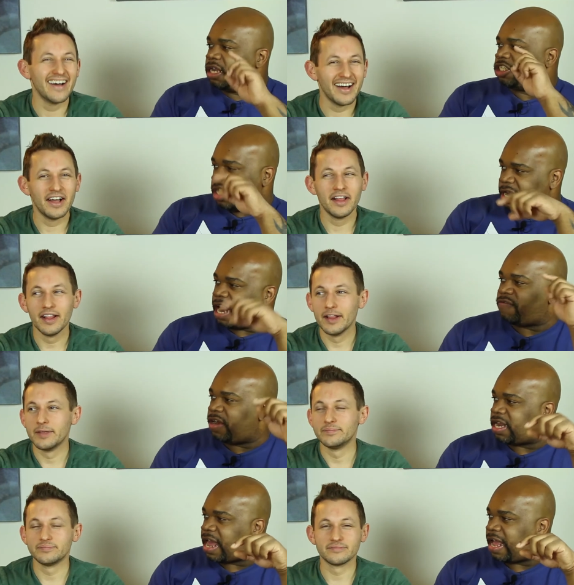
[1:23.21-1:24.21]
Speaker 1: until I
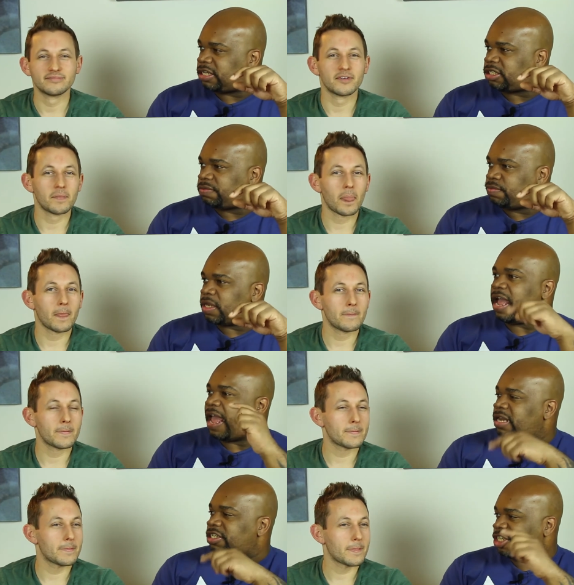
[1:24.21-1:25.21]
realized I
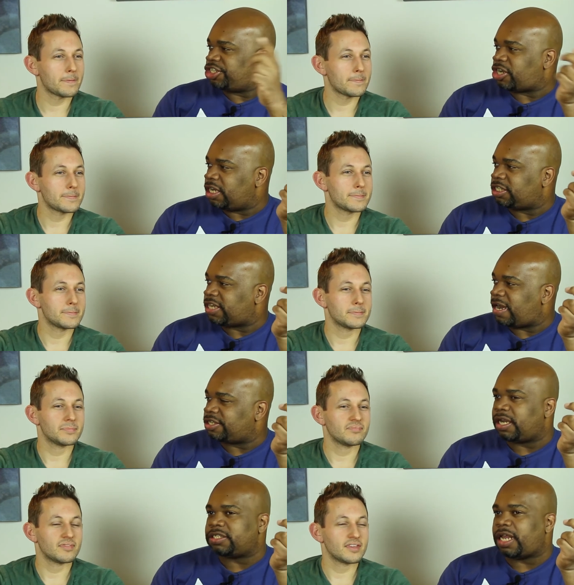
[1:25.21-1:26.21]
hadn't seen Charlize
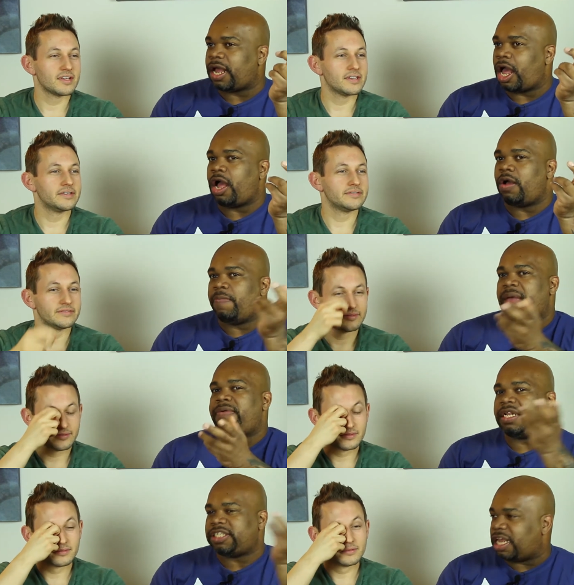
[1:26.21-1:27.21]
Theron, so I was like, oh,
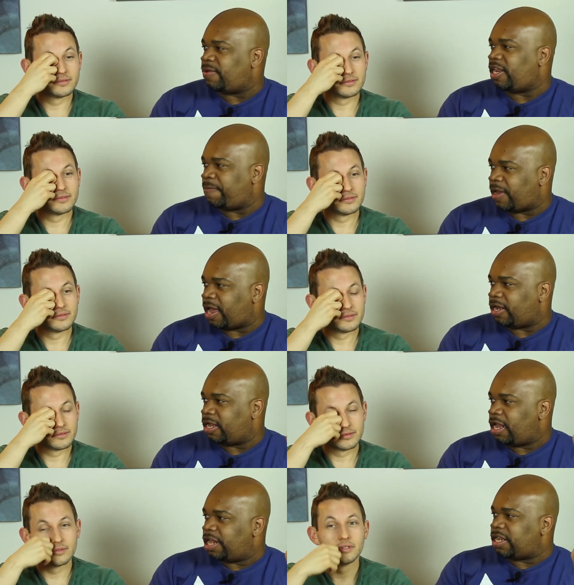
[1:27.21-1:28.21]
maybe it's Emily Blunt.
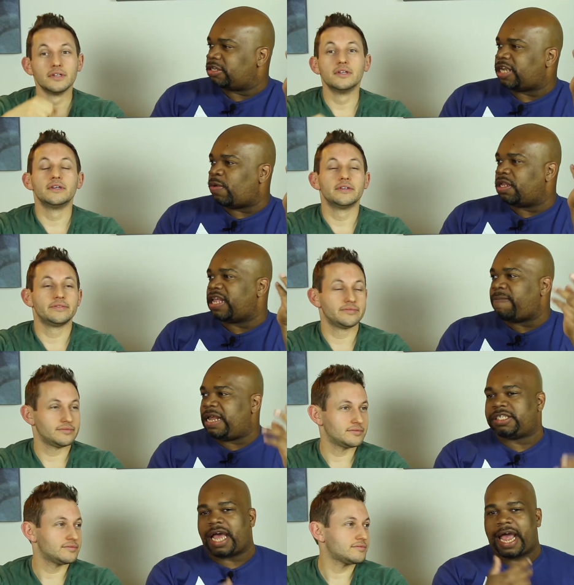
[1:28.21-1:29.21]
And then I was like, well, that
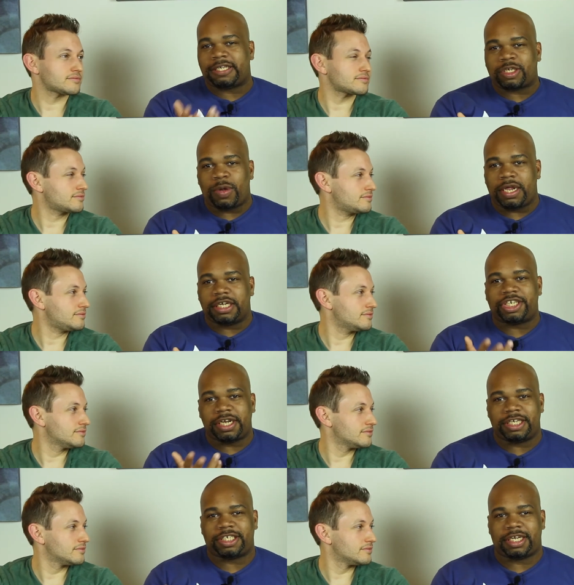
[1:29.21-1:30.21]
means the Ice Queen is Charlize,